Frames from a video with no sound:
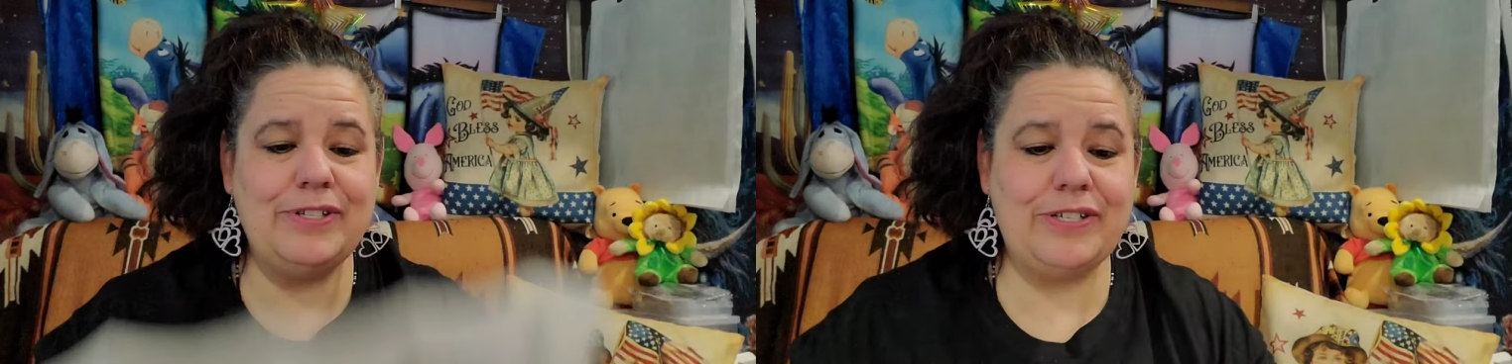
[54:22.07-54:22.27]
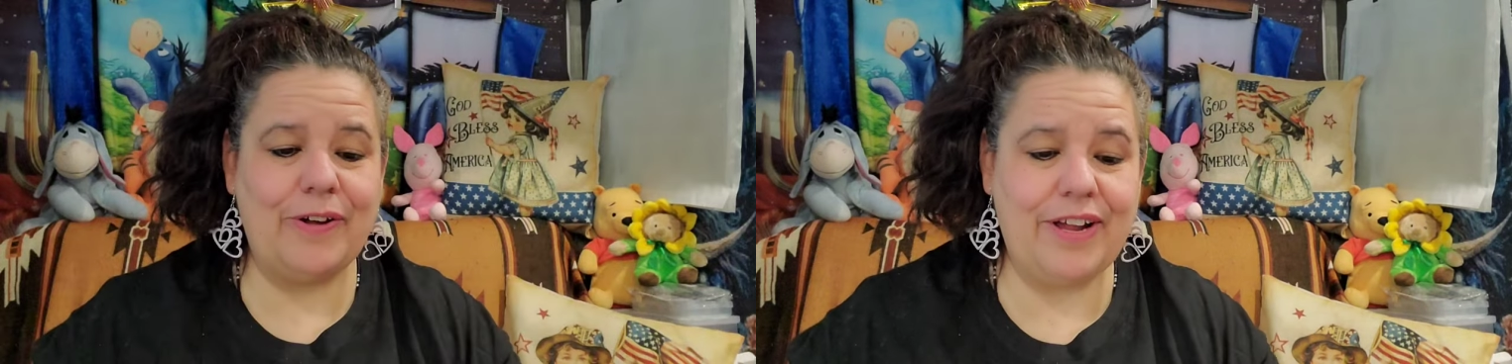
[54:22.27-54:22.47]

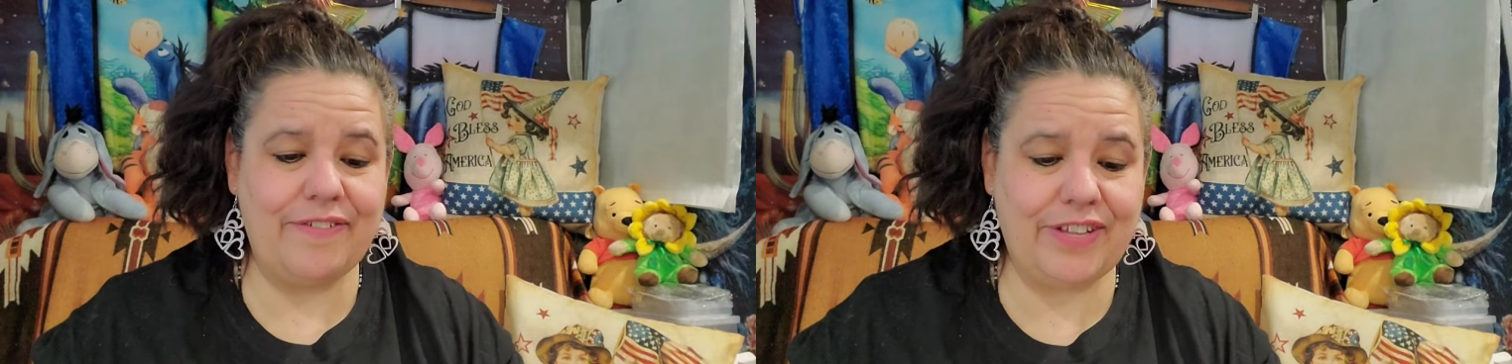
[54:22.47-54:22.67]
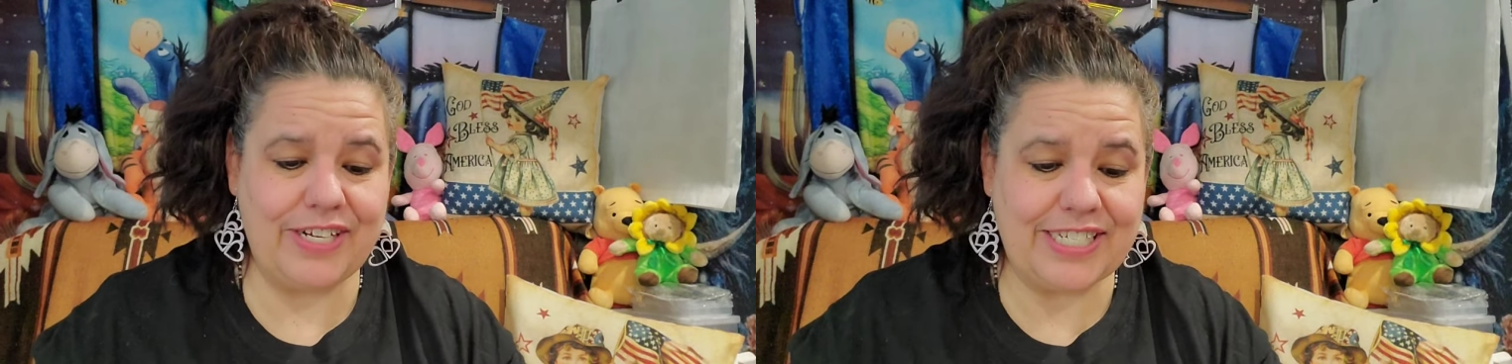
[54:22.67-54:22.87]
So
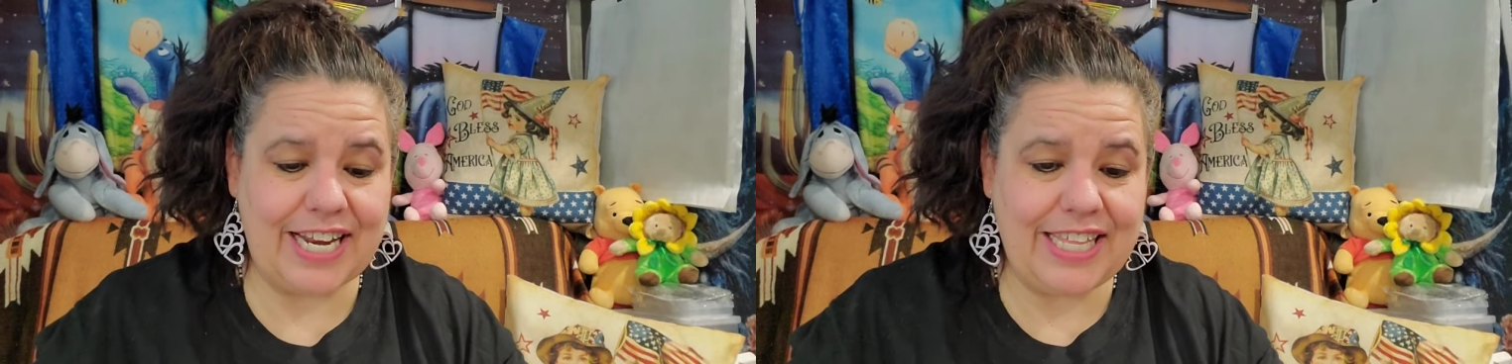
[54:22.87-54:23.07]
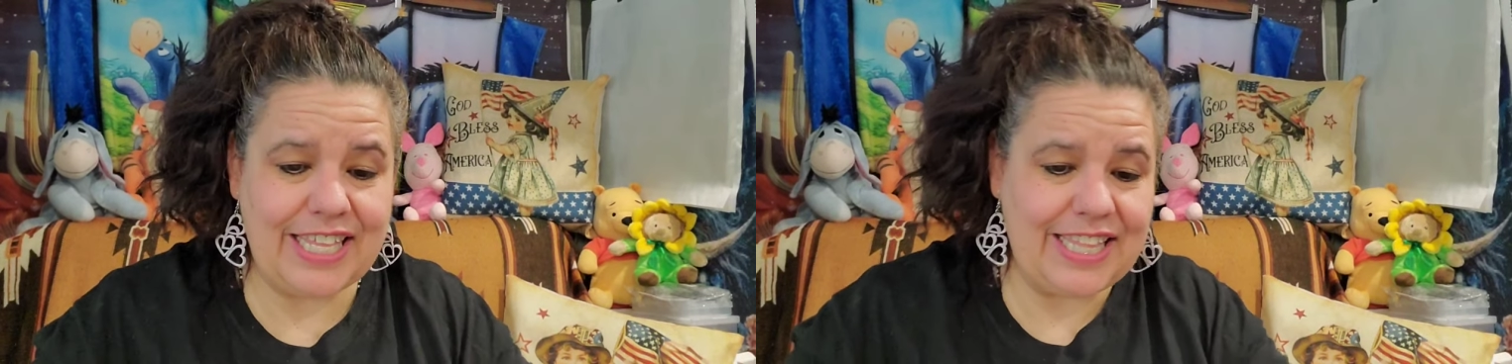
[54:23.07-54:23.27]
if there's
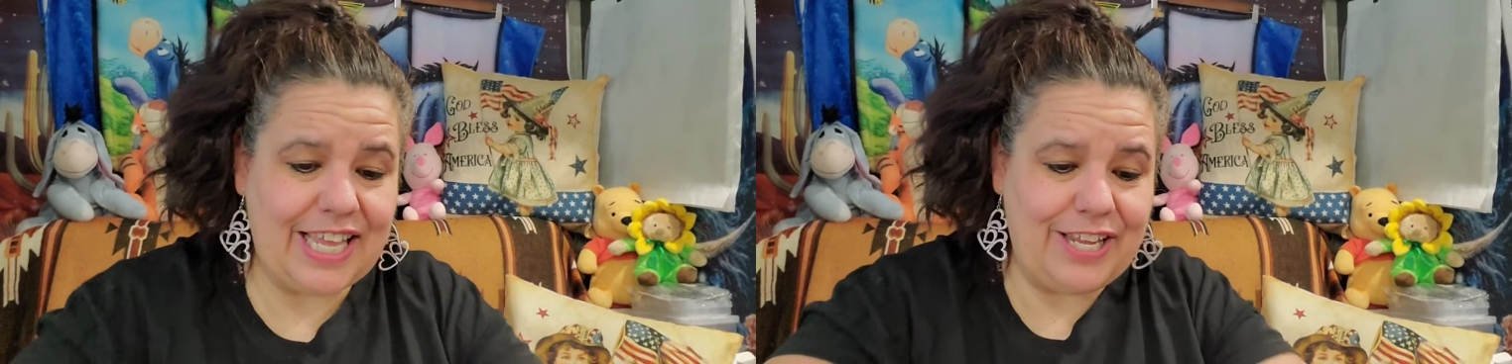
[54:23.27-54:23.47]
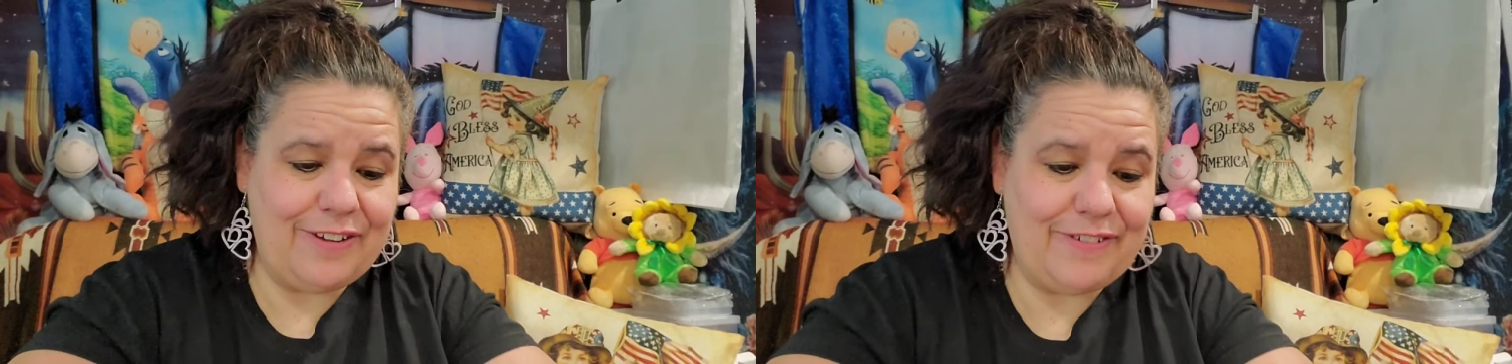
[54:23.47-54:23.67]
anything
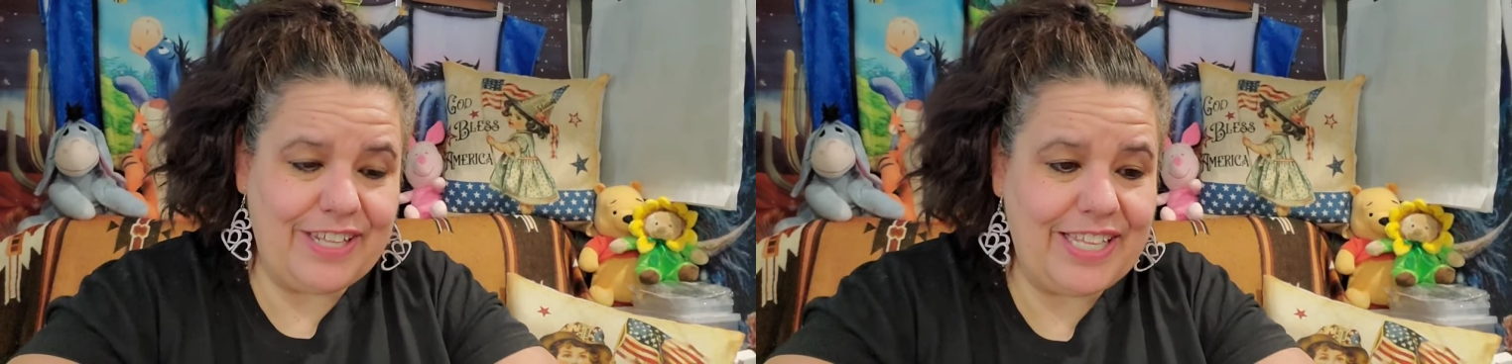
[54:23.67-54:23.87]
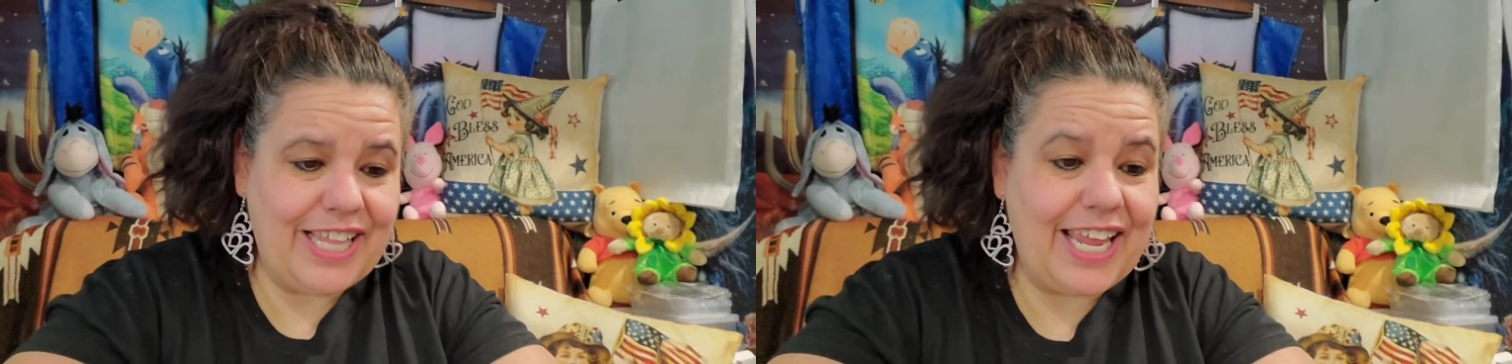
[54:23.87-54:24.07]
that you
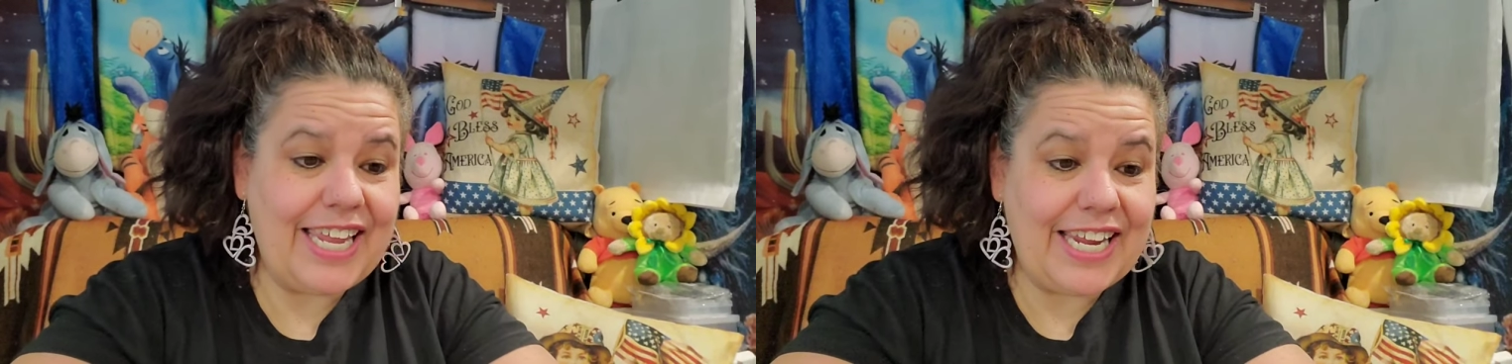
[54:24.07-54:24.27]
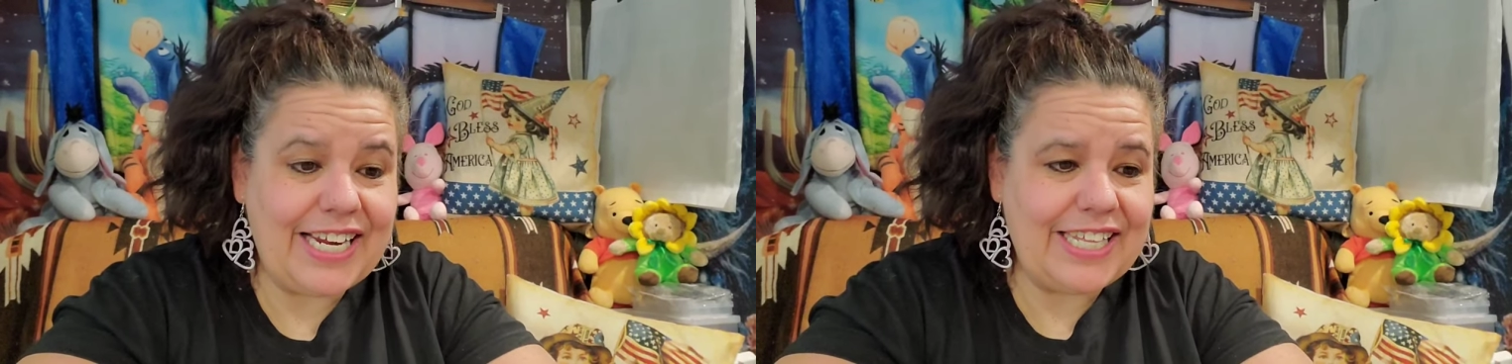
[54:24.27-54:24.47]
really like
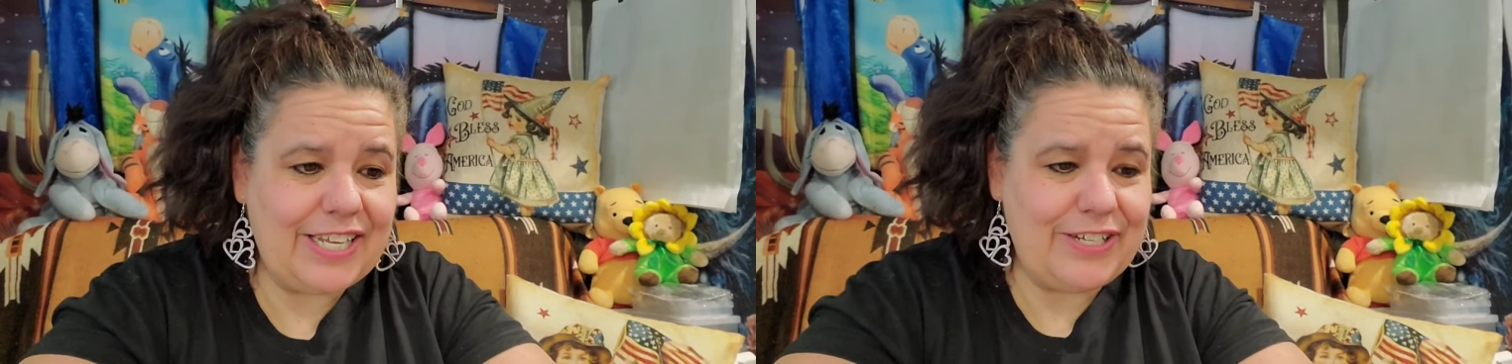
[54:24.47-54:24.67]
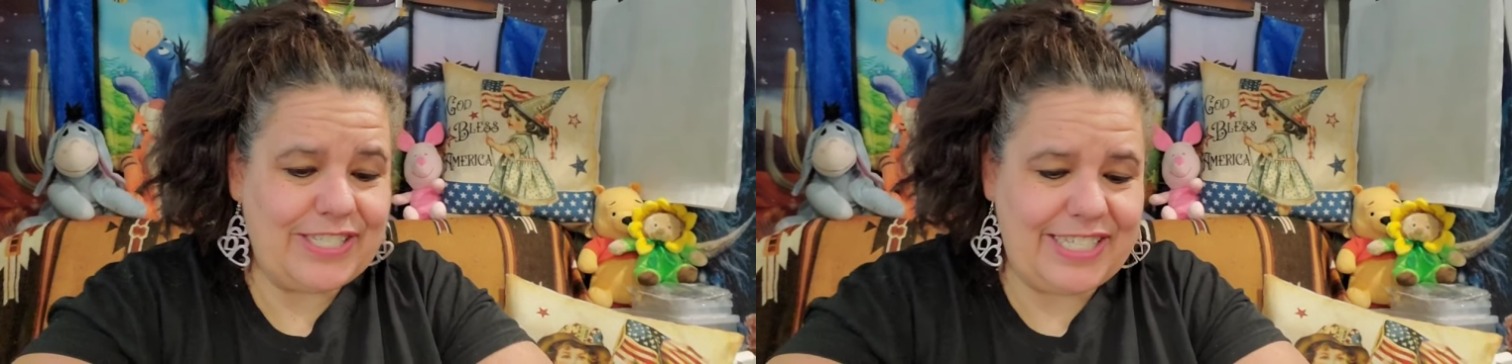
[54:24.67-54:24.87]
here that
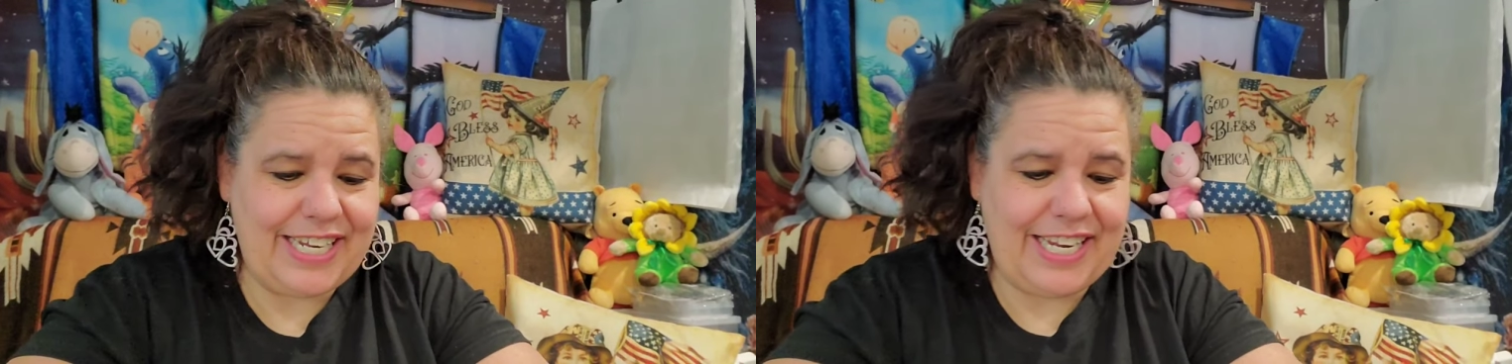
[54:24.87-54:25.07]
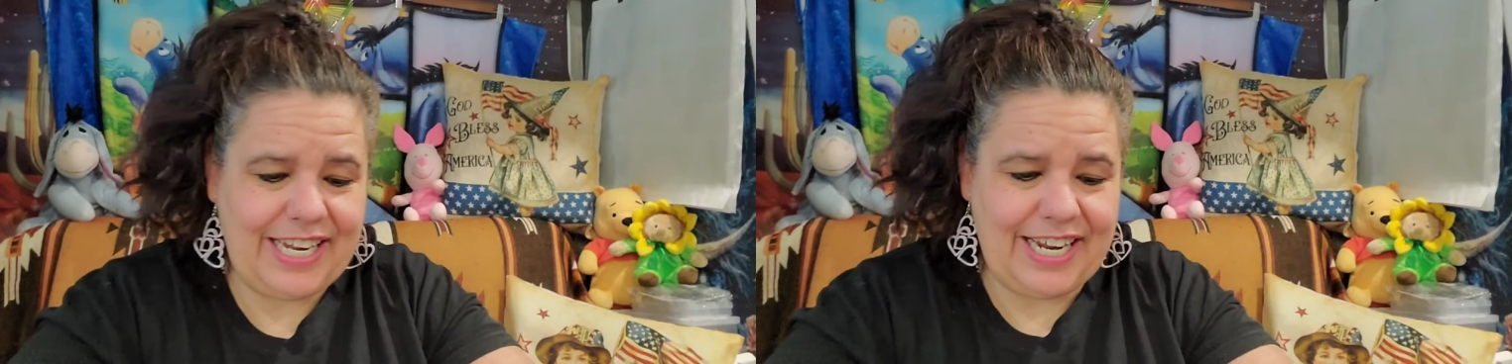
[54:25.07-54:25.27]
you
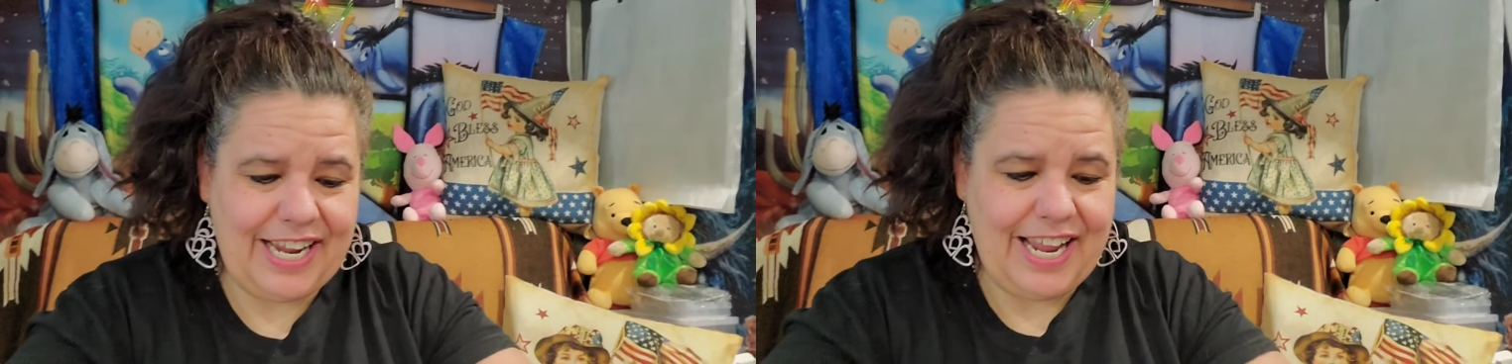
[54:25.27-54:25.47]
see